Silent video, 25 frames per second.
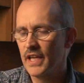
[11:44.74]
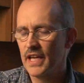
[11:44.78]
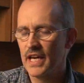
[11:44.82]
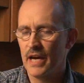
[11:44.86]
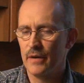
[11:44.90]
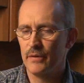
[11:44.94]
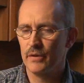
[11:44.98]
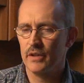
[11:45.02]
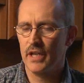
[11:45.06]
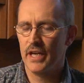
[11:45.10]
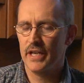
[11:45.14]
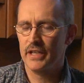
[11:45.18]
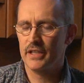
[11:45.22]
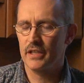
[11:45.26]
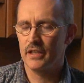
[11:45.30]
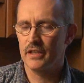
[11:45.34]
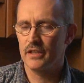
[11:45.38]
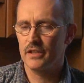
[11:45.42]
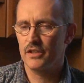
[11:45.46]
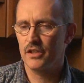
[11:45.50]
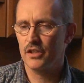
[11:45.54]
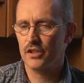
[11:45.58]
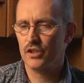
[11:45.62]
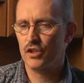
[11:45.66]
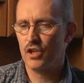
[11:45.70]
thing I would like to
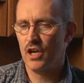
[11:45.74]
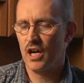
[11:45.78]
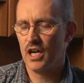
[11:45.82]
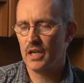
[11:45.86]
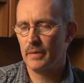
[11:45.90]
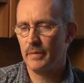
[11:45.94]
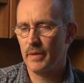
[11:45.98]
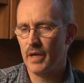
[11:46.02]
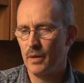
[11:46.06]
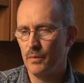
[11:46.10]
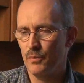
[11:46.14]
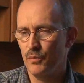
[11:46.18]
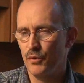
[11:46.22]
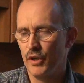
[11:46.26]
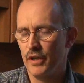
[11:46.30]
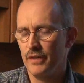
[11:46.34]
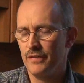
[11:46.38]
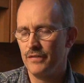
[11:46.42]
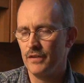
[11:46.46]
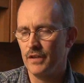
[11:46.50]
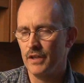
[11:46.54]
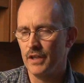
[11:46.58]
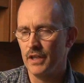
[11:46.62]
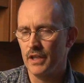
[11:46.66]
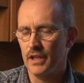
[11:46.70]
just talk about
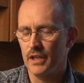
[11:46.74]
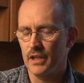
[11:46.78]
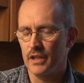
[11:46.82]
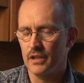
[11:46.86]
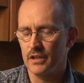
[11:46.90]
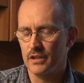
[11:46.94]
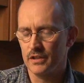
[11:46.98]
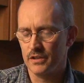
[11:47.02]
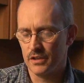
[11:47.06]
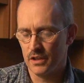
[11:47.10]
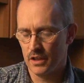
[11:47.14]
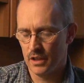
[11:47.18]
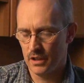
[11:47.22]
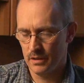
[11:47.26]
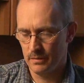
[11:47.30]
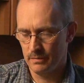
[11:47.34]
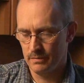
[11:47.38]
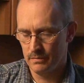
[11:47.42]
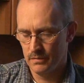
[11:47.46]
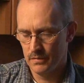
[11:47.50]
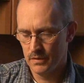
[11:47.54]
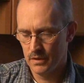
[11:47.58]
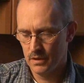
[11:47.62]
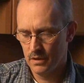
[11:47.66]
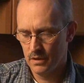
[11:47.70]
briefly is the